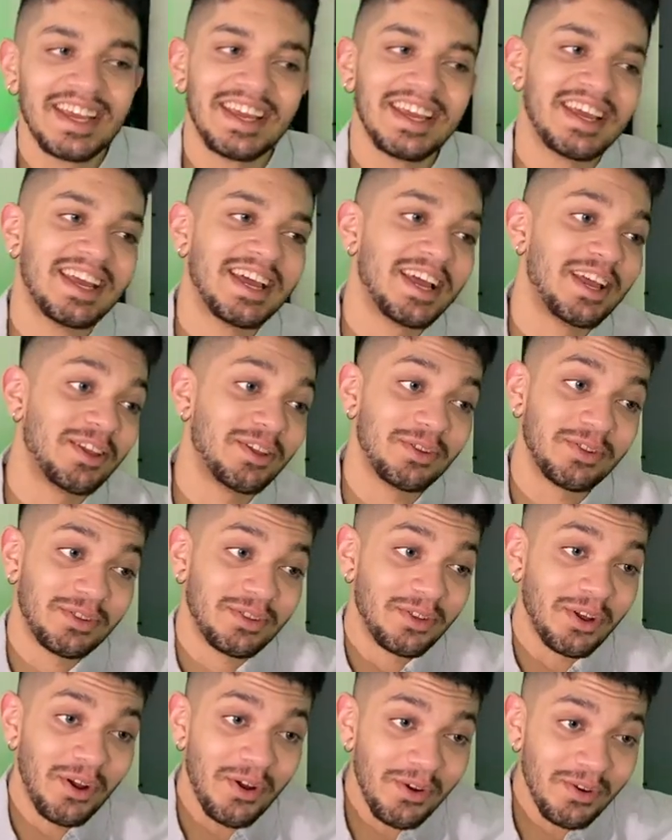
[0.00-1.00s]
Yeah, you
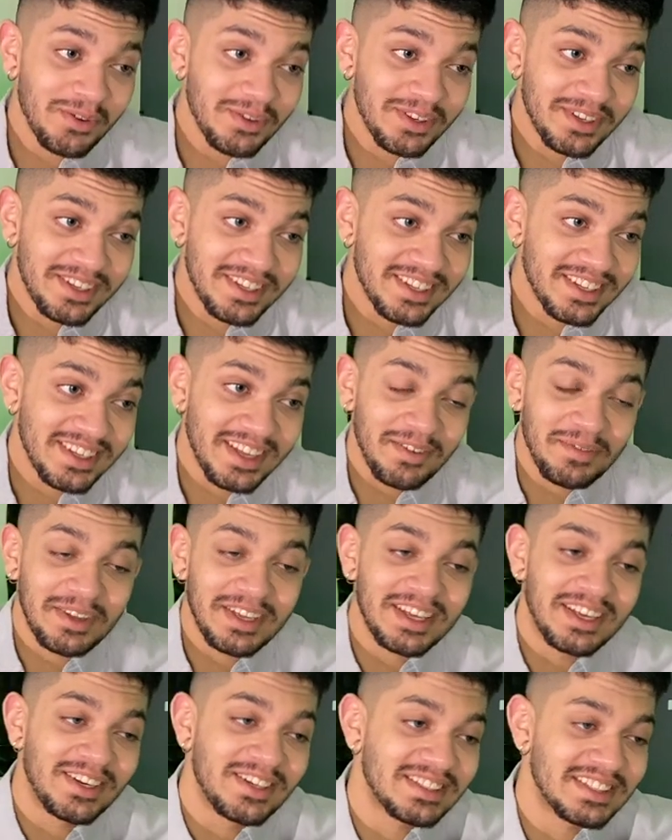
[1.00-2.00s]
don't I
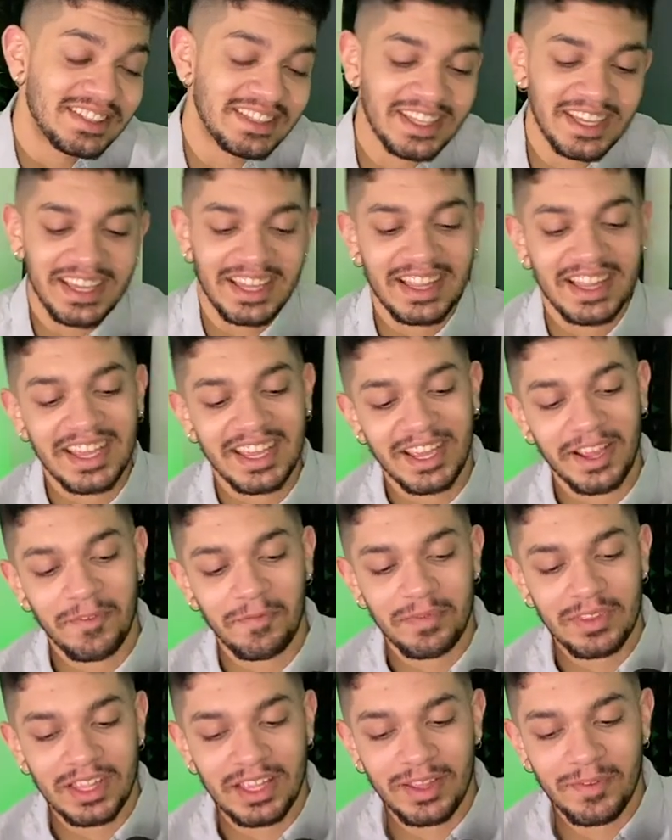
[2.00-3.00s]
mean, here's the thing. Like,
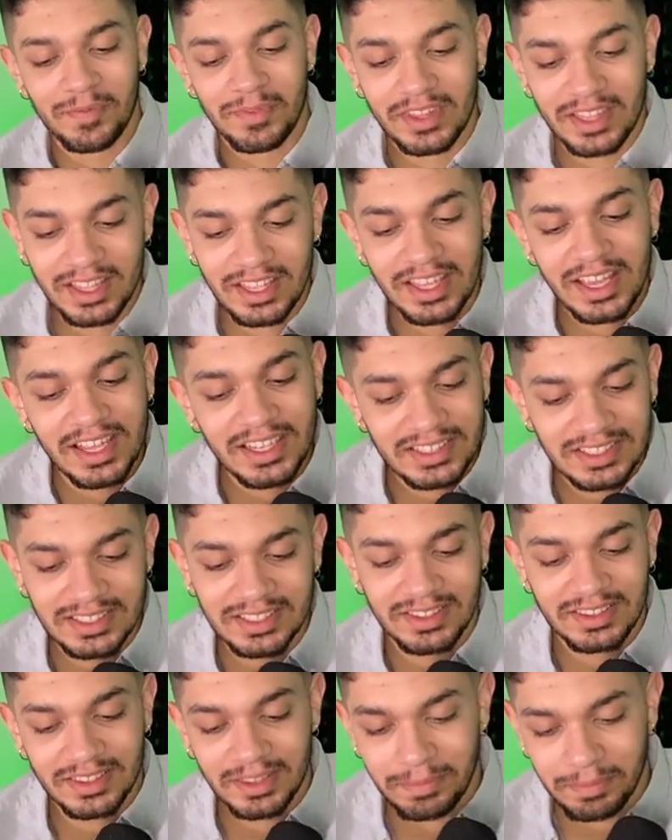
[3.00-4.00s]

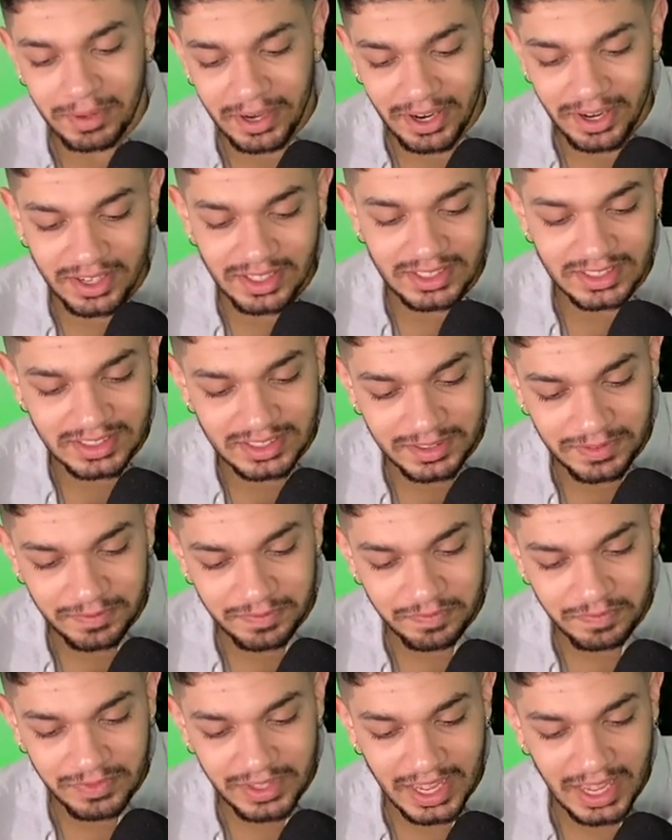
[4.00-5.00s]
yes, the Bears
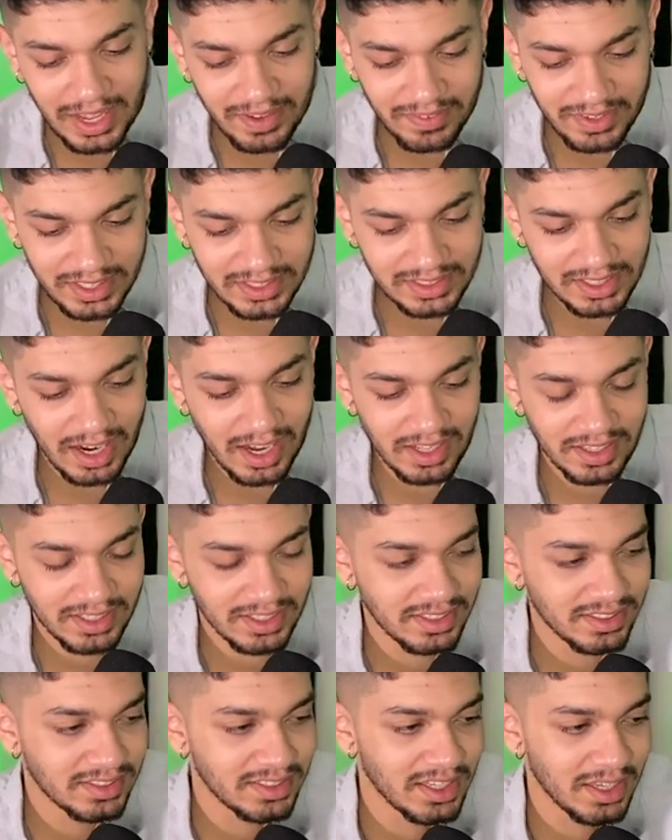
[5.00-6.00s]
have a
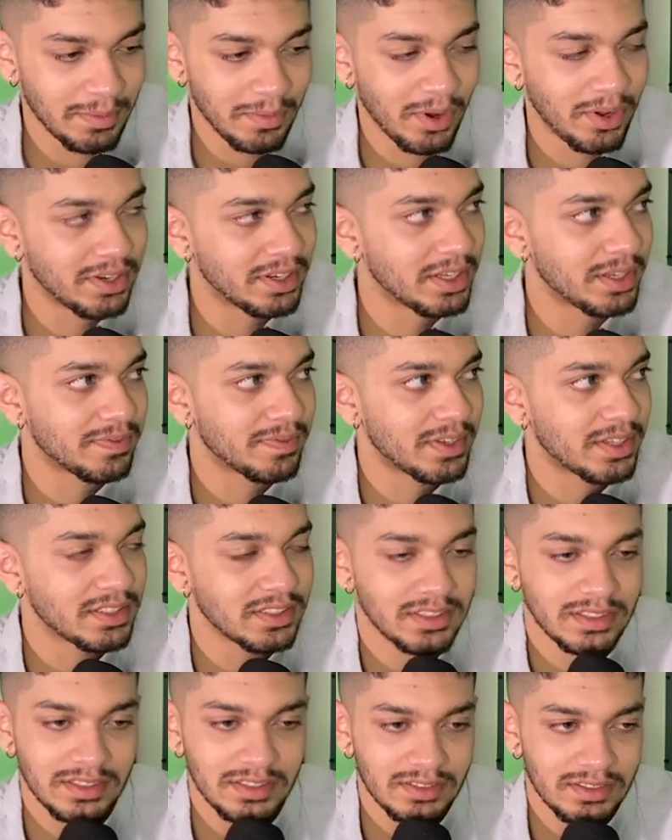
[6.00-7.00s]
solid team on
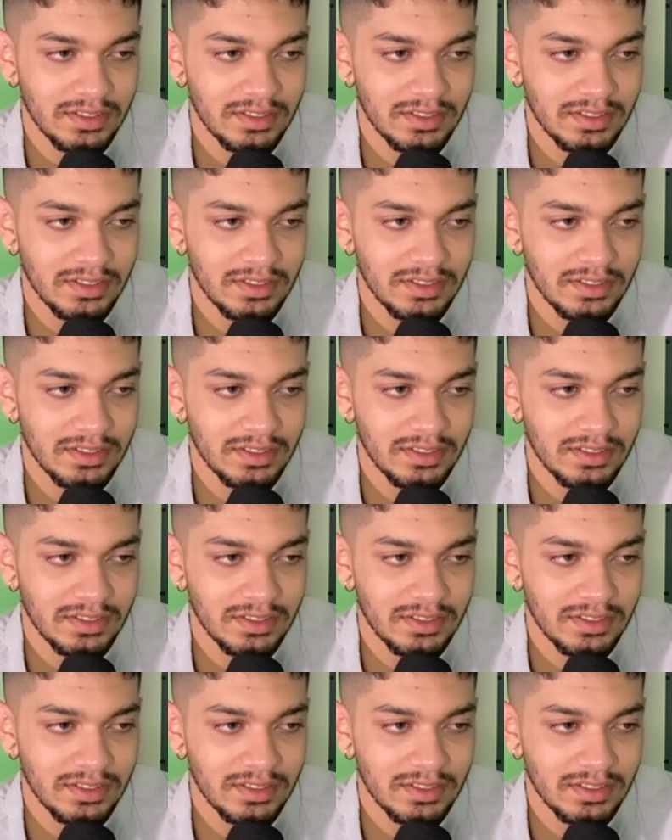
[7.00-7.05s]
defense.